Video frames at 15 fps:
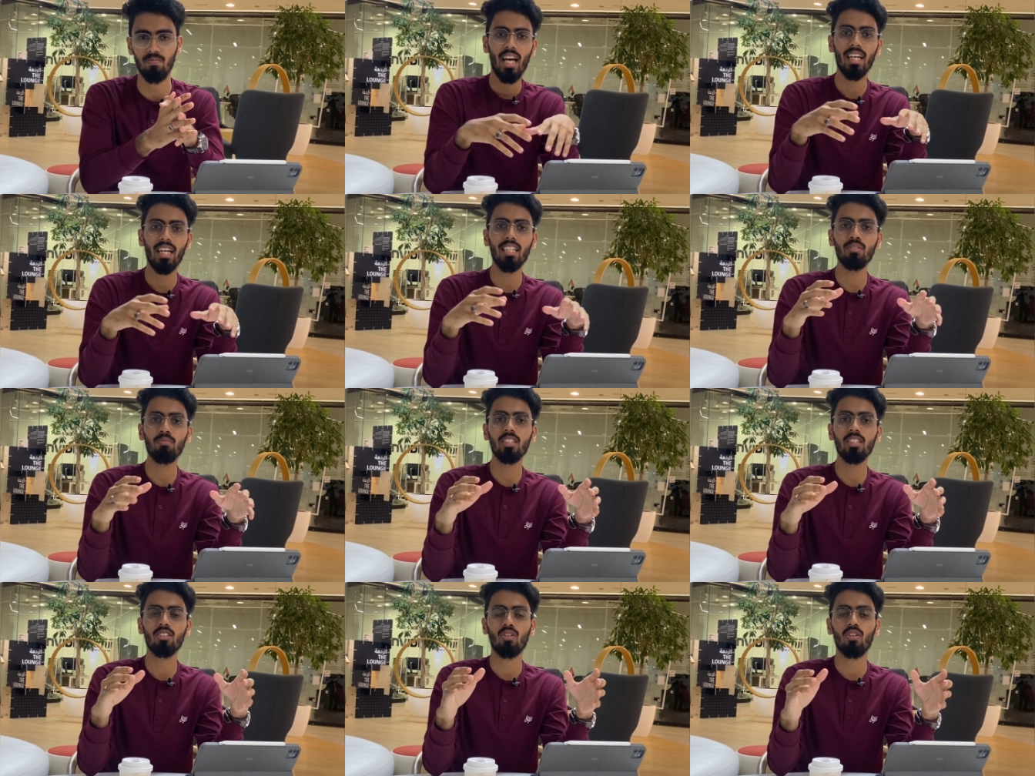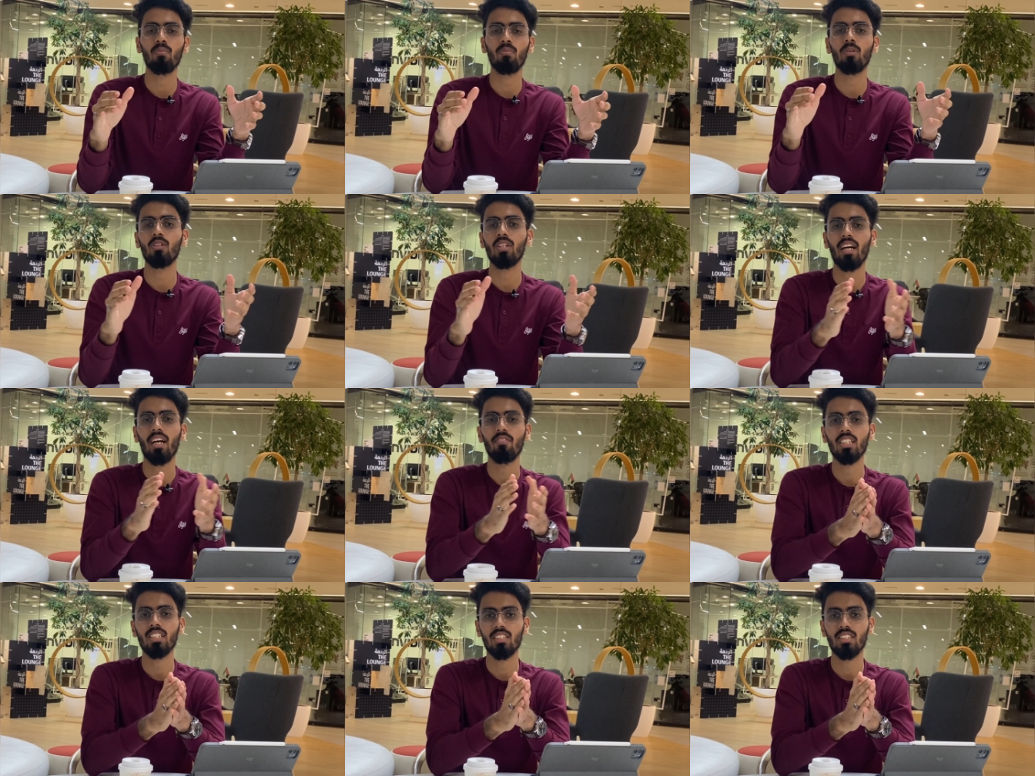Anatomy is all about
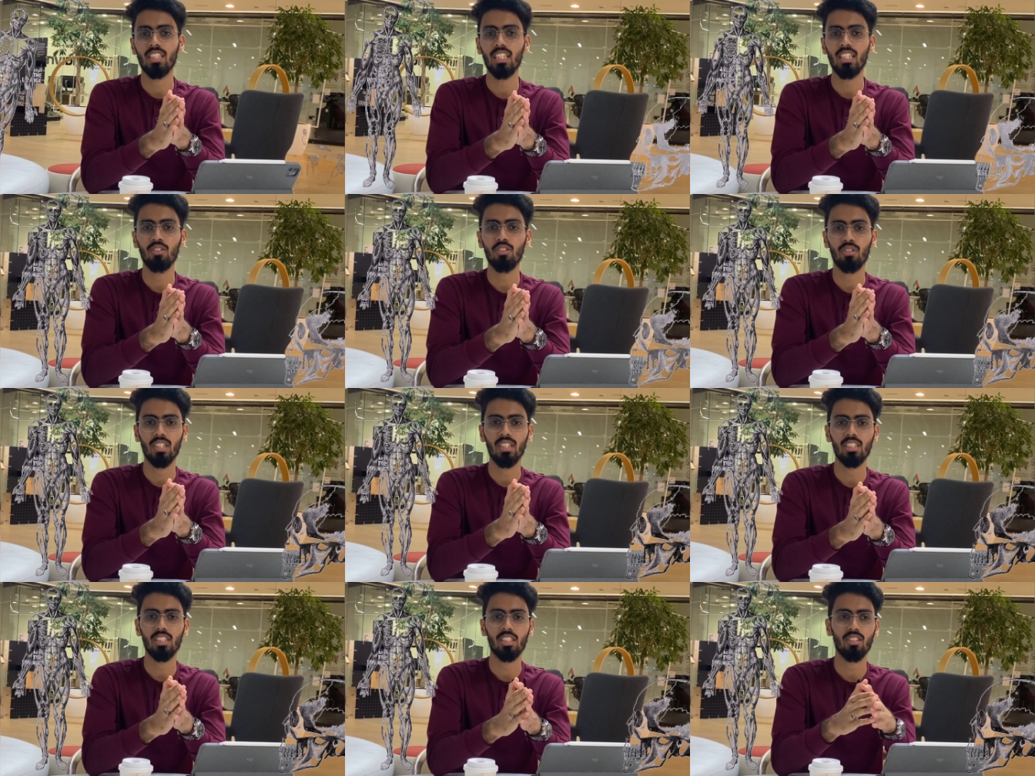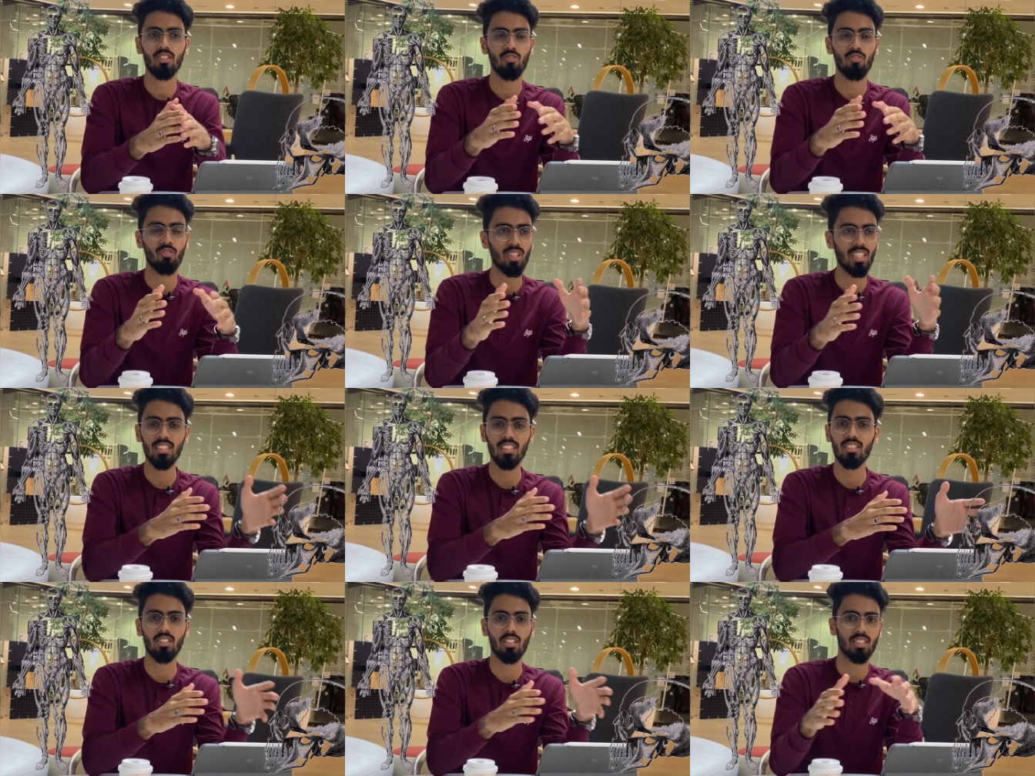having a 3D orientation of where the
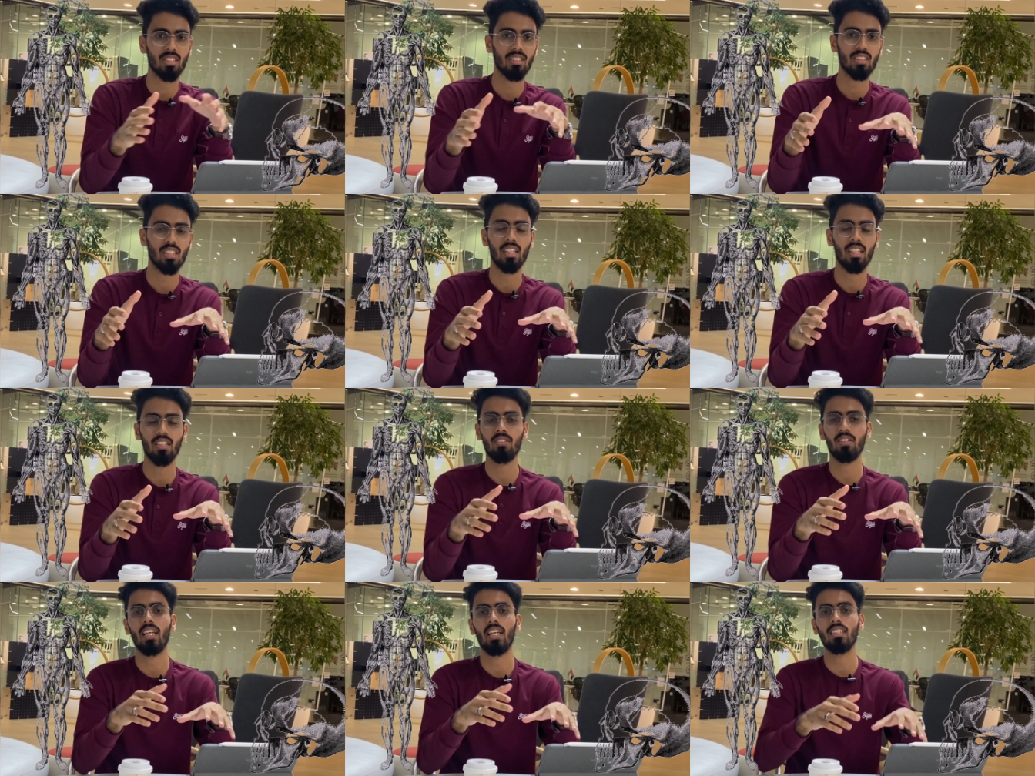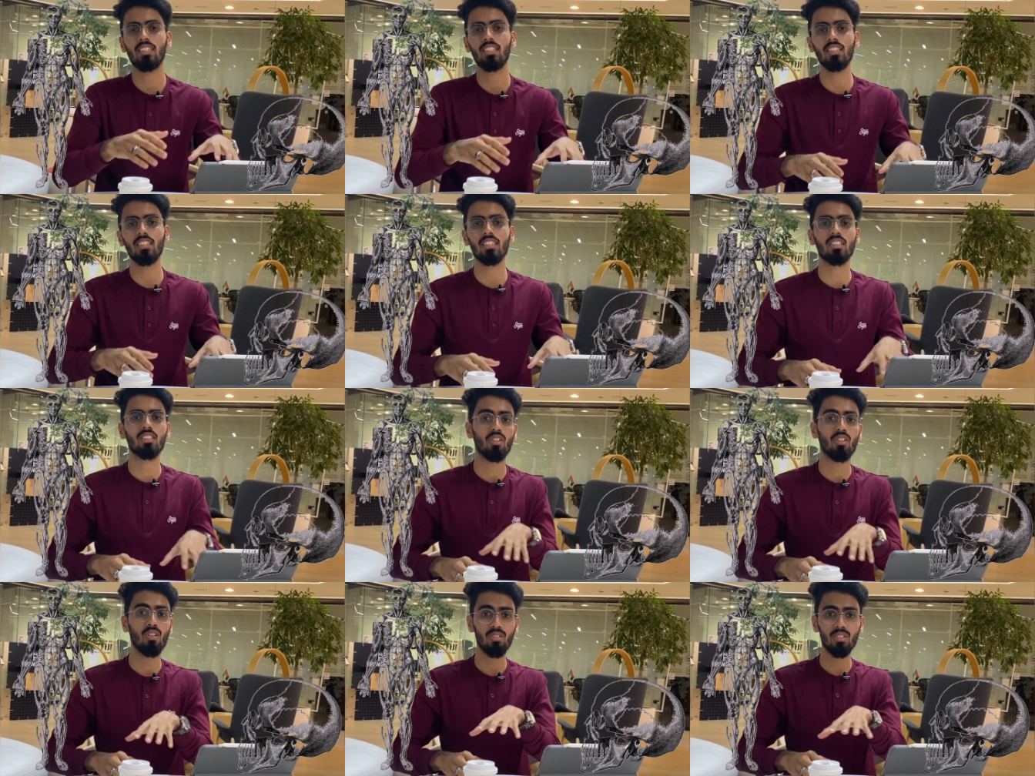structures lie, and this is
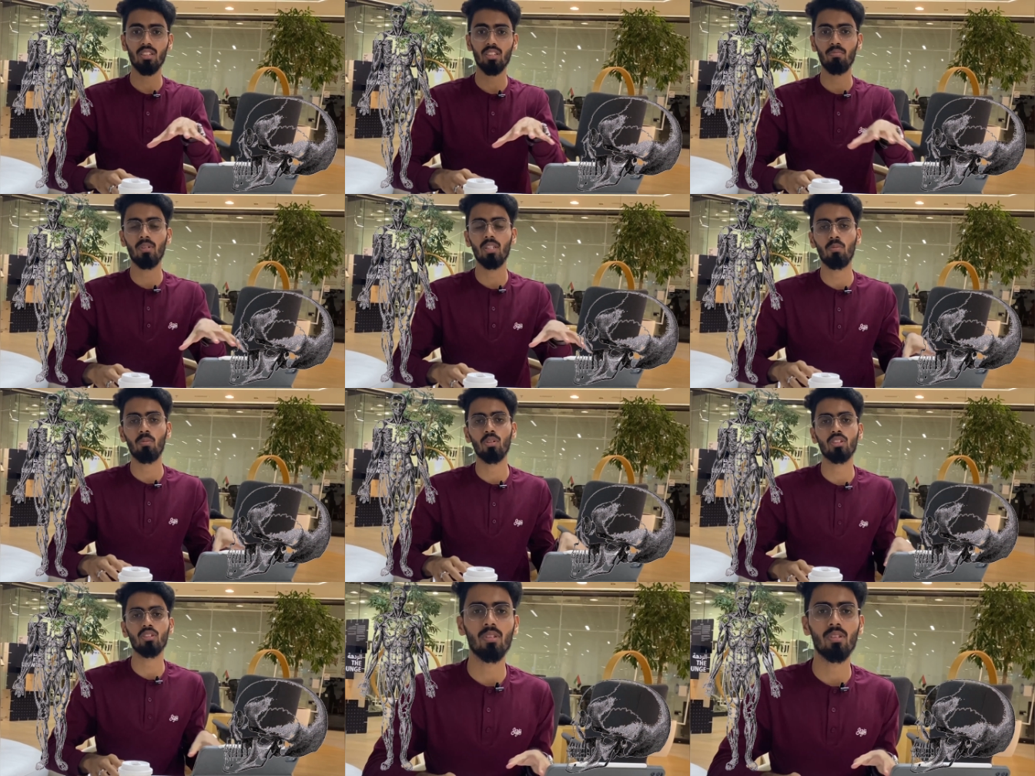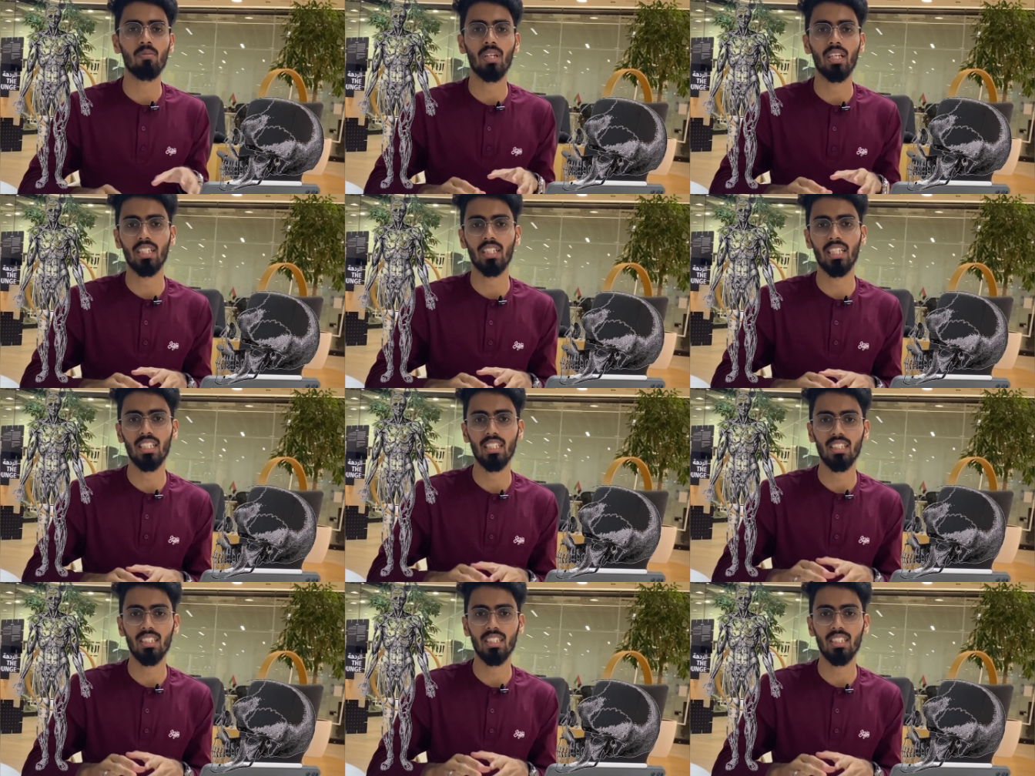not simply possible by reading